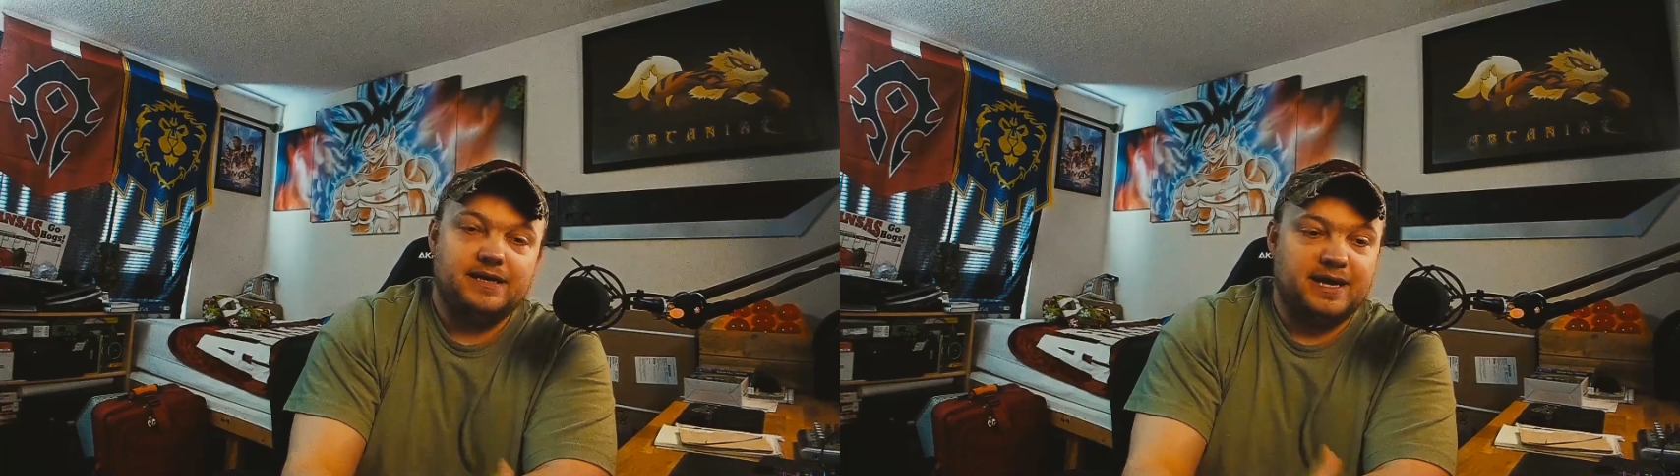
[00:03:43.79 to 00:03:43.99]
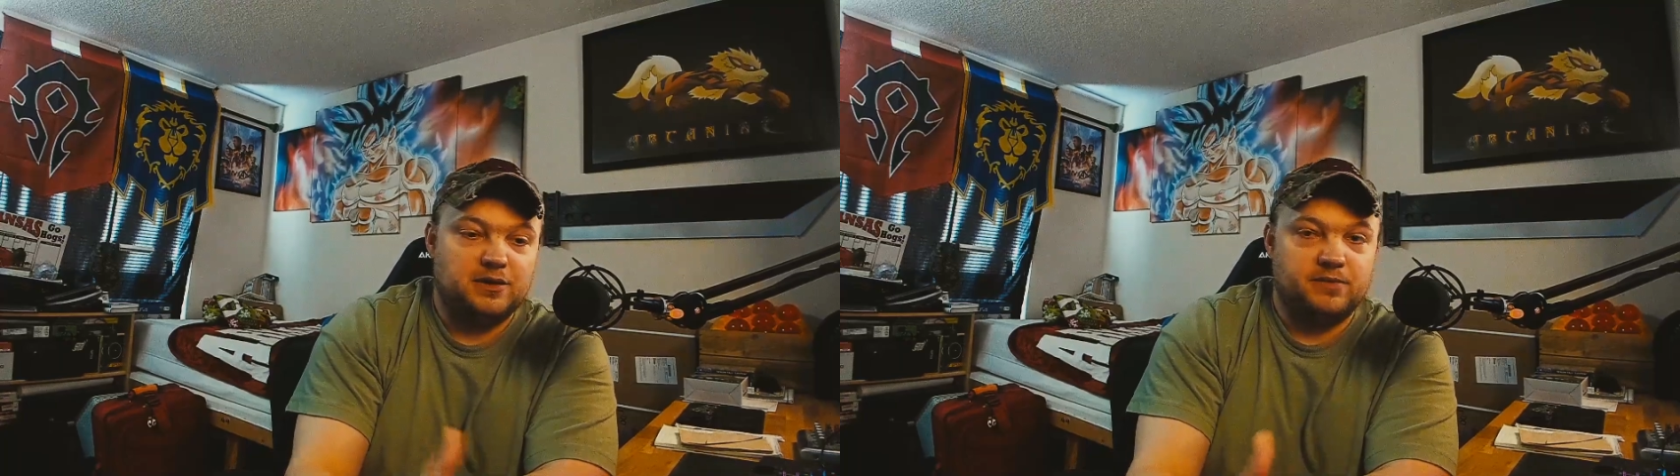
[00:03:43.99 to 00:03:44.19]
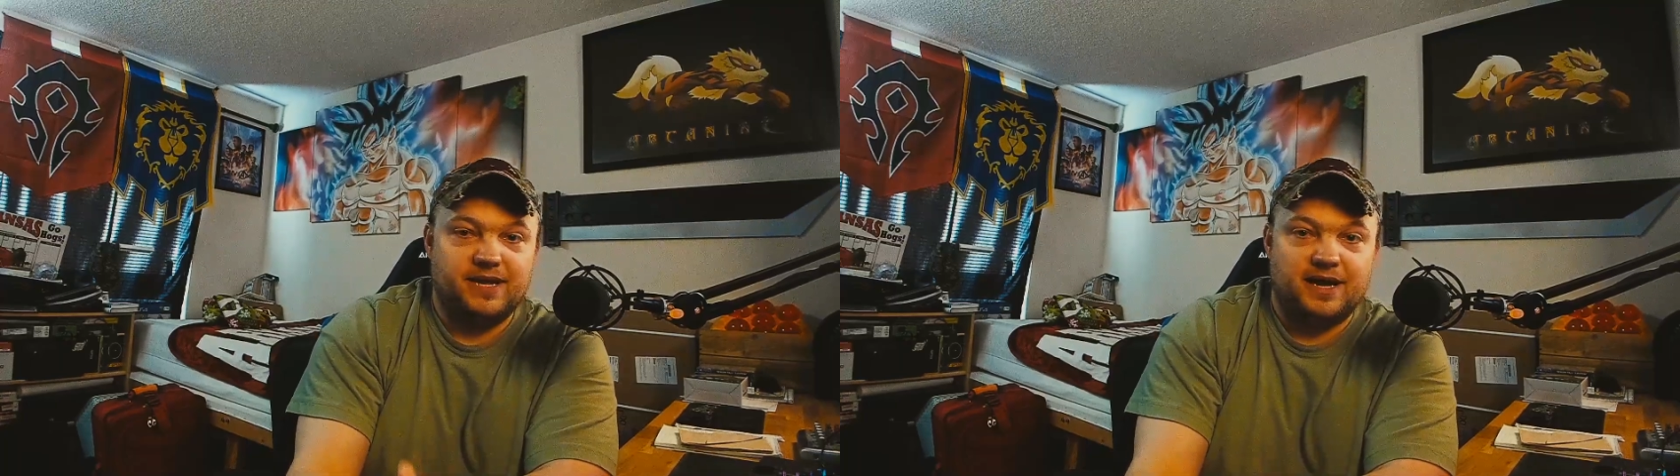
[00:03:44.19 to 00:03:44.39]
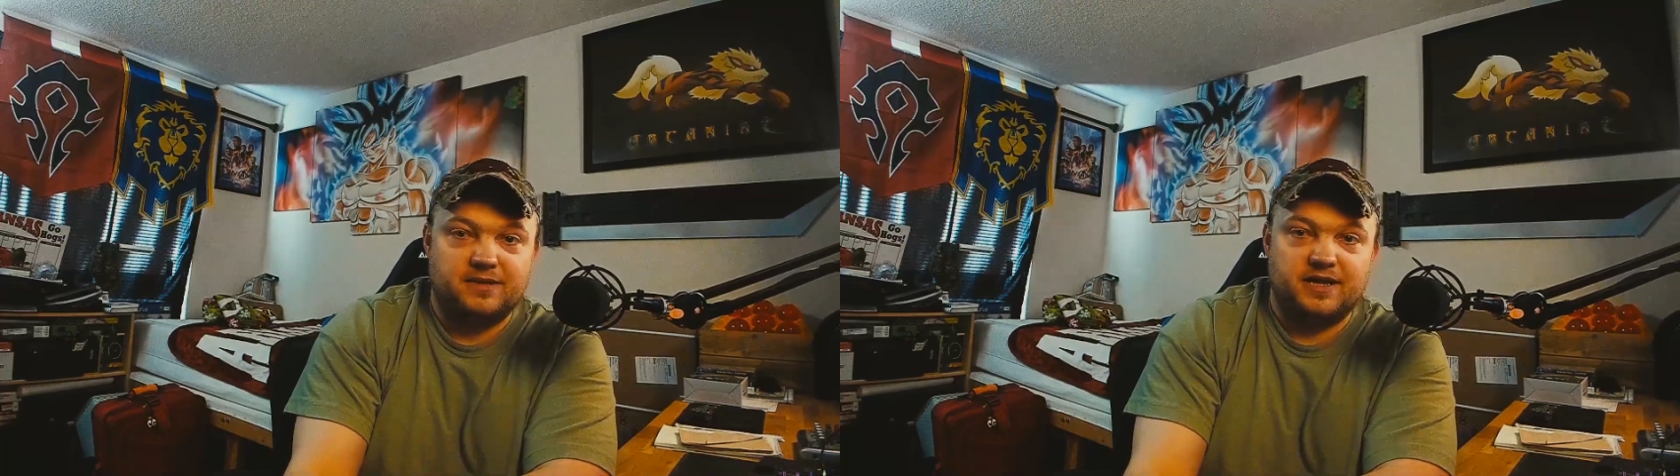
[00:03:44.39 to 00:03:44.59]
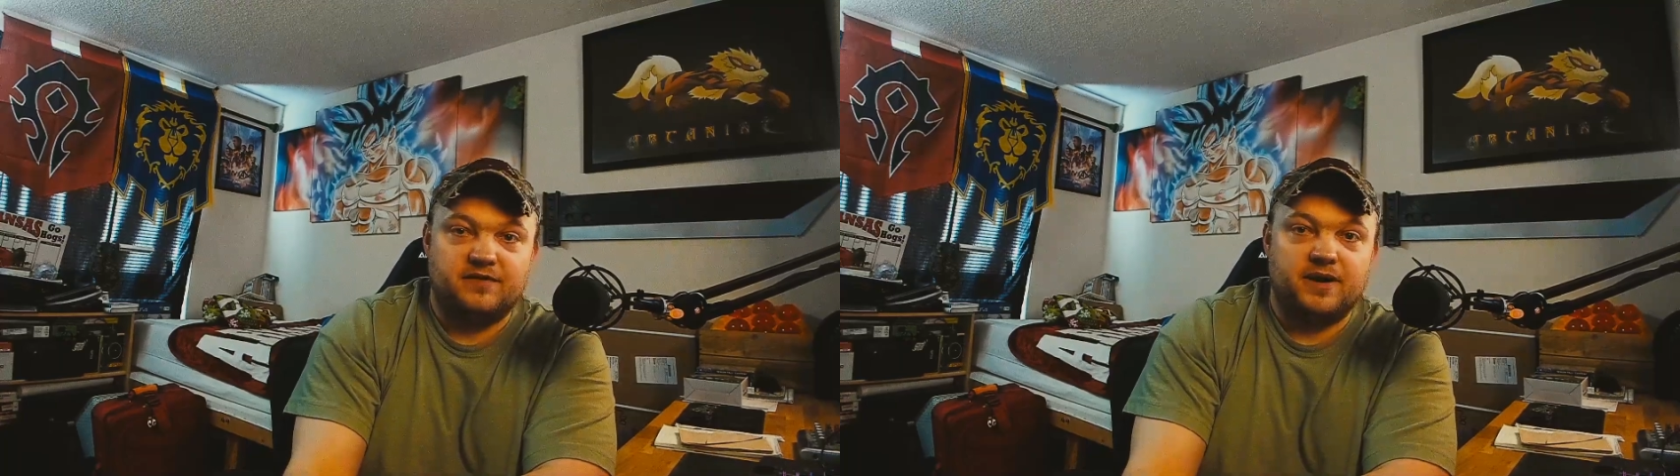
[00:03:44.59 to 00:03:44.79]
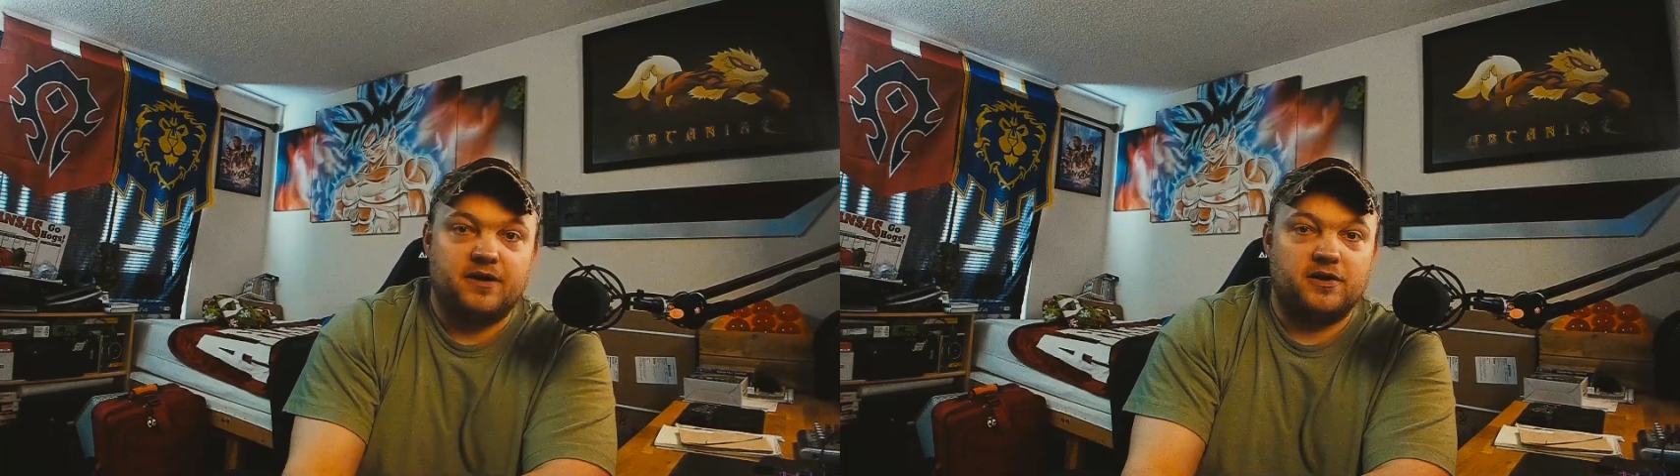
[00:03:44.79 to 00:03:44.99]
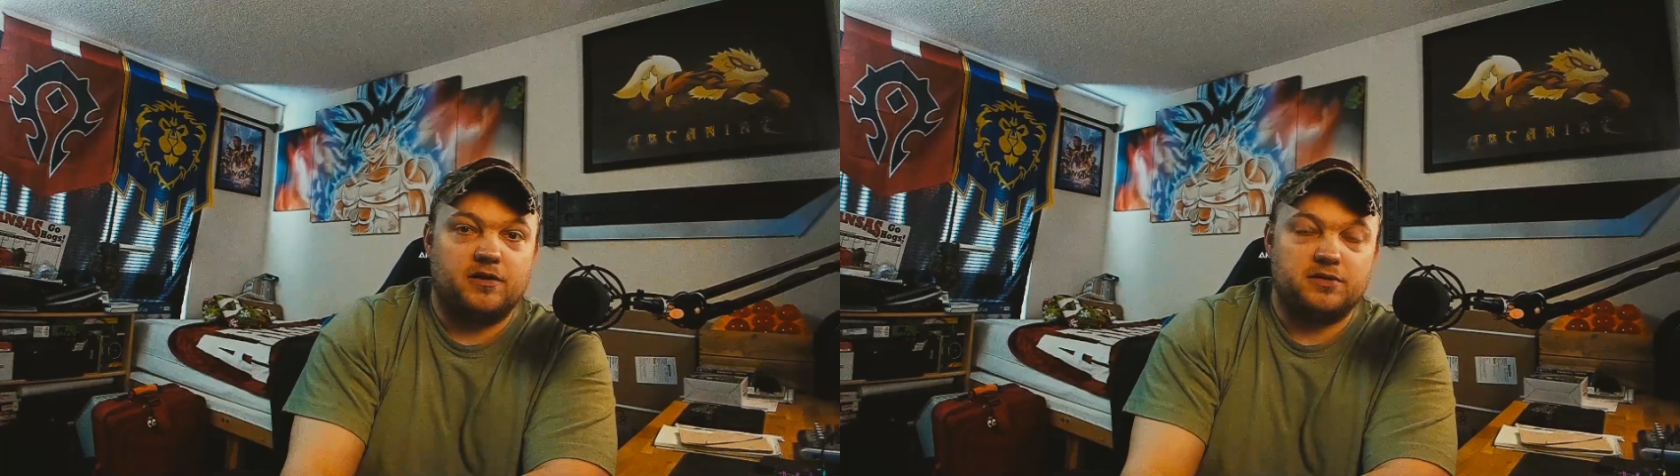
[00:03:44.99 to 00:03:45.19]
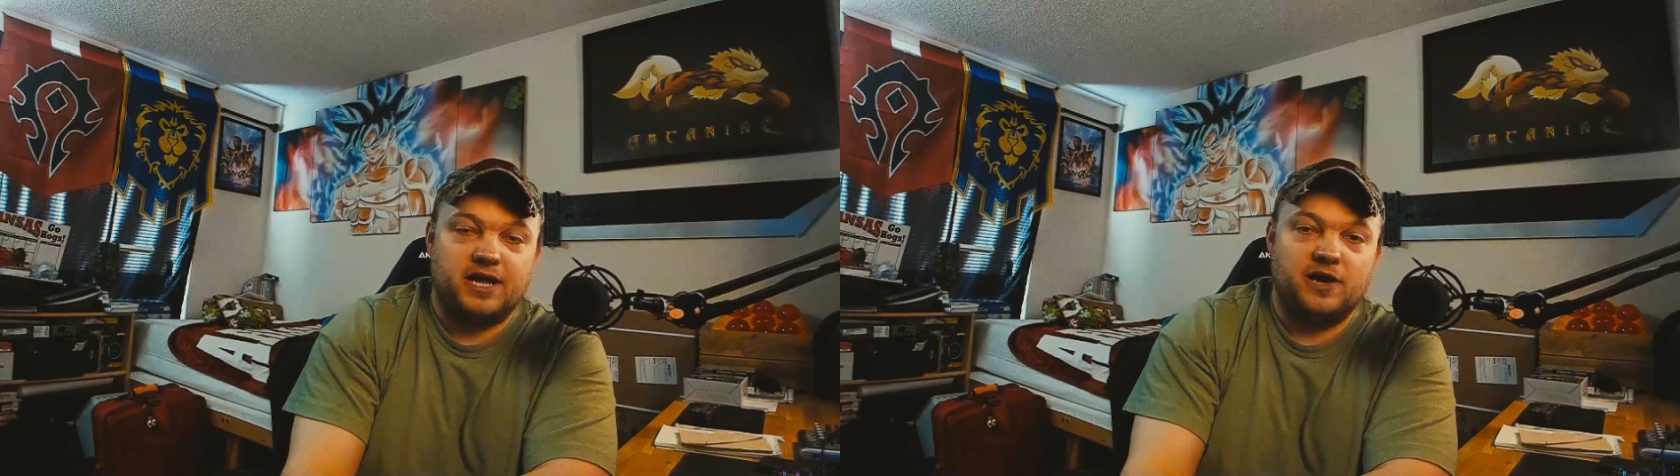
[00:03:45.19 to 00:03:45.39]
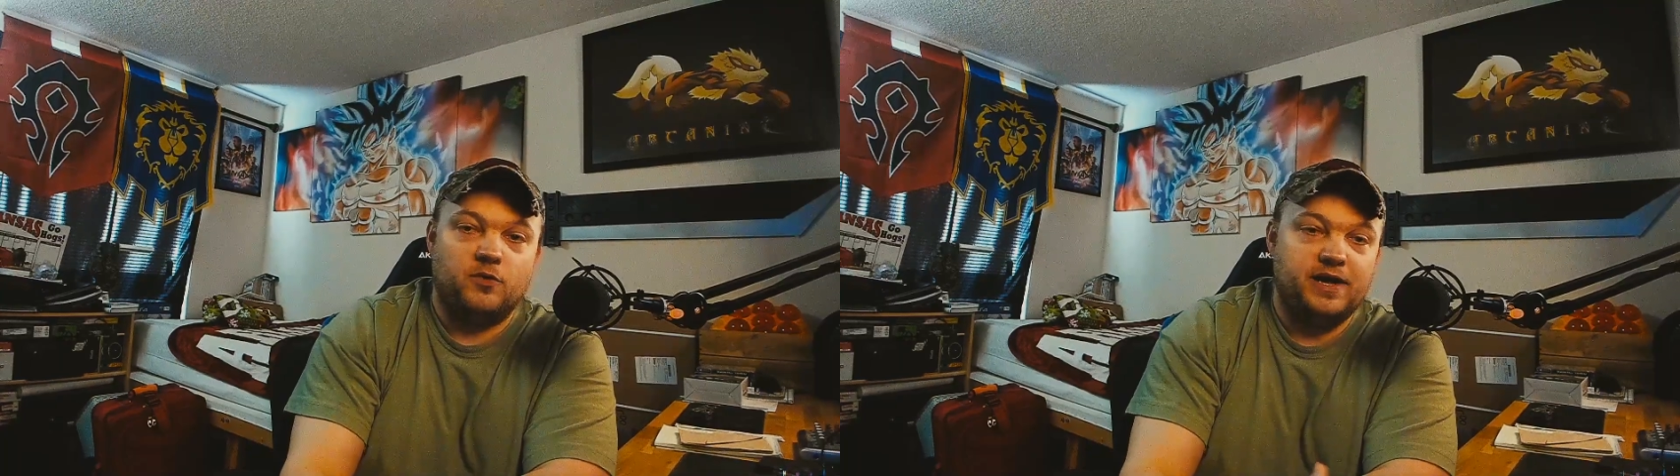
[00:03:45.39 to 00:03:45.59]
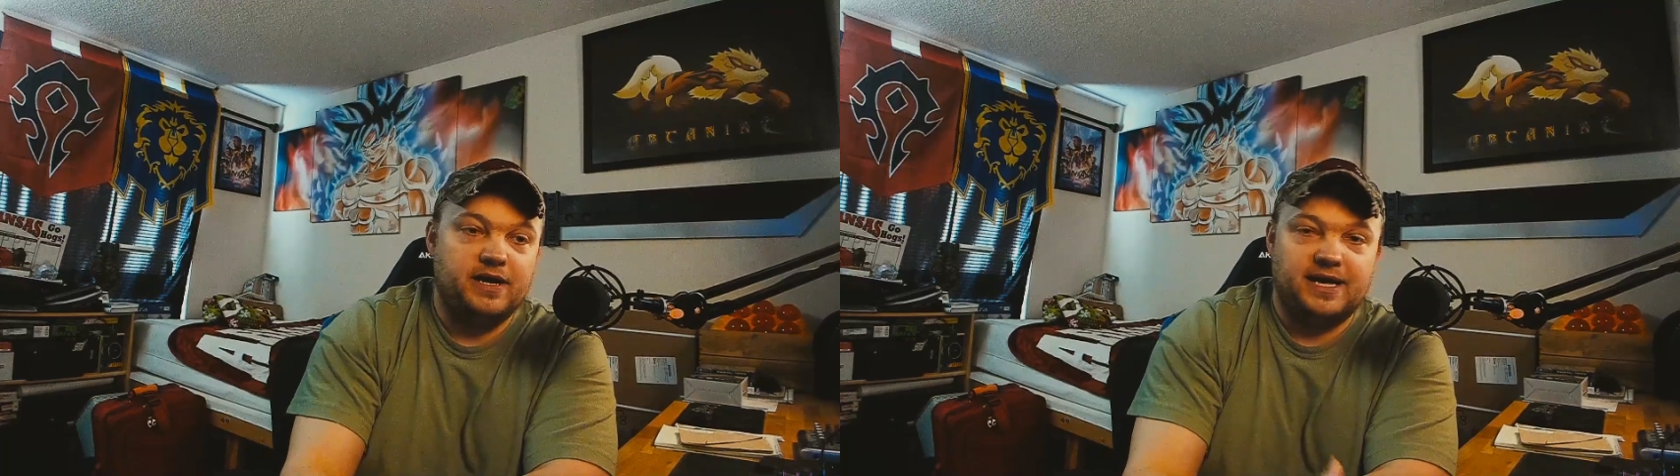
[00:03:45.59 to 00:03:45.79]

He's going to be outside of Berengar's AoE.